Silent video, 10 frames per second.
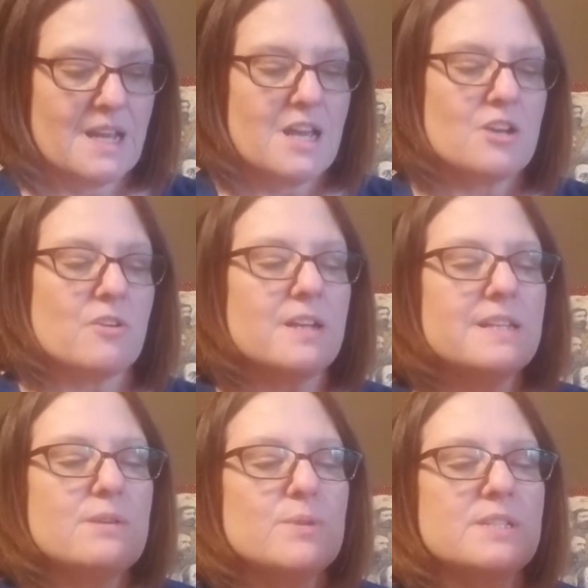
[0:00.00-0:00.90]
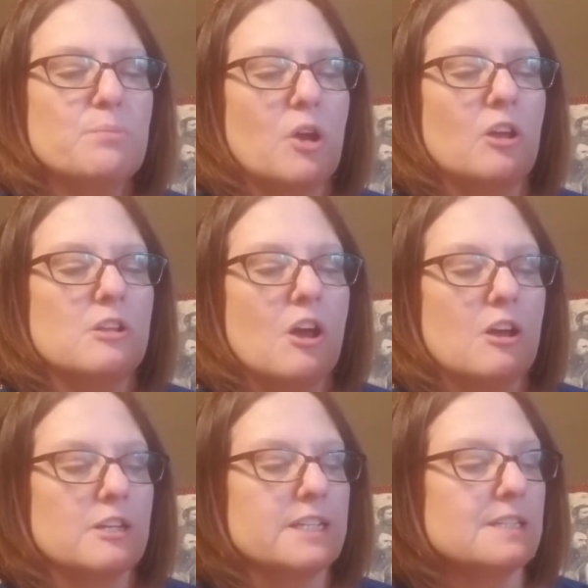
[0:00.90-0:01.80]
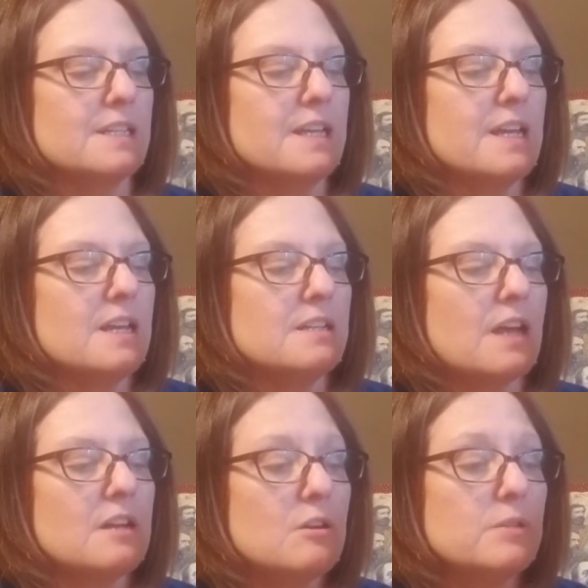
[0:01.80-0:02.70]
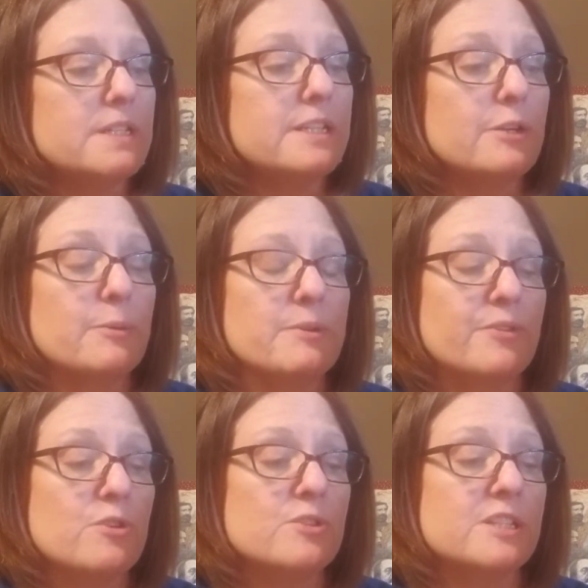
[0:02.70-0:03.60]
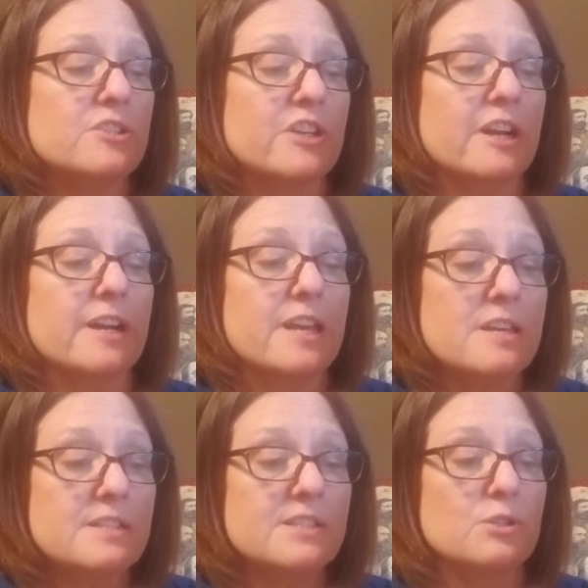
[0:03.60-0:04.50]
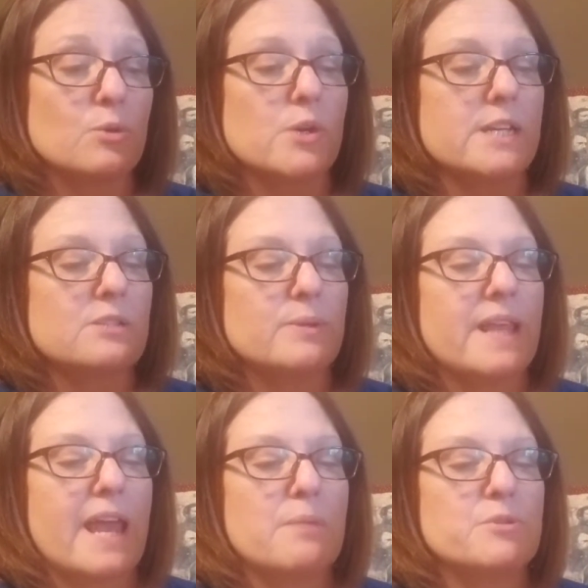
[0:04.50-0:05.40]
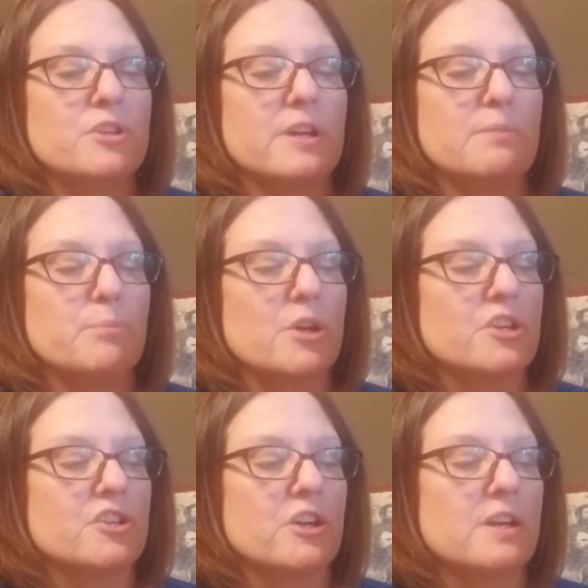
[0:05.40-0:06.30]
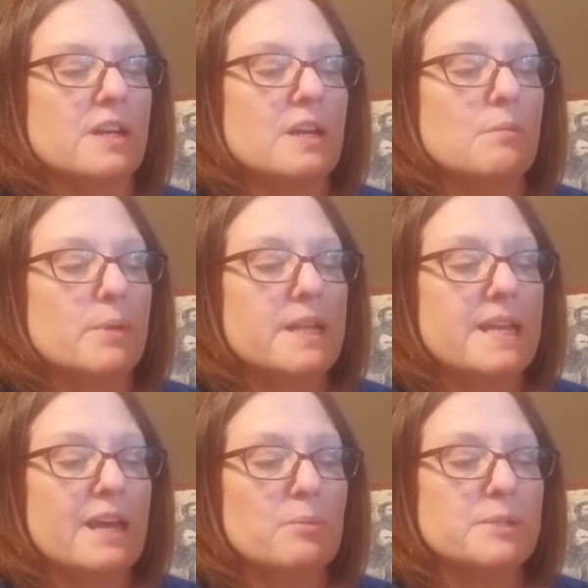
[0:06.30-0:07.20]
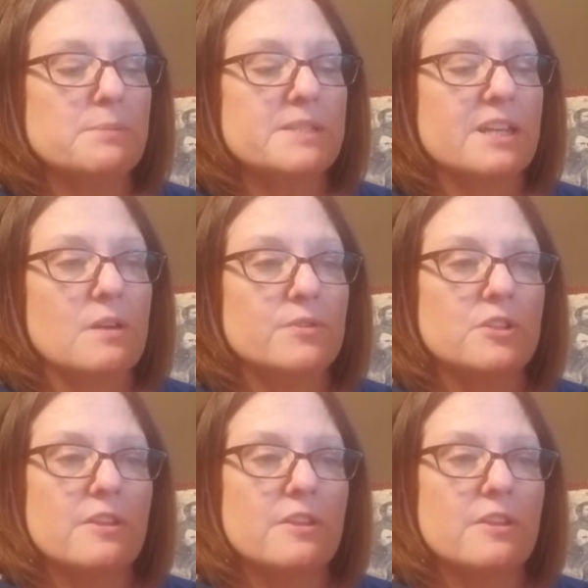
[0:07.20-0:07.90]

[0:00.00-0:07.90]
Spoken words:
Gruntley was a ball hog. Not only did he refuse to share his toys with Hampshire and Berkshire, but he helped himself to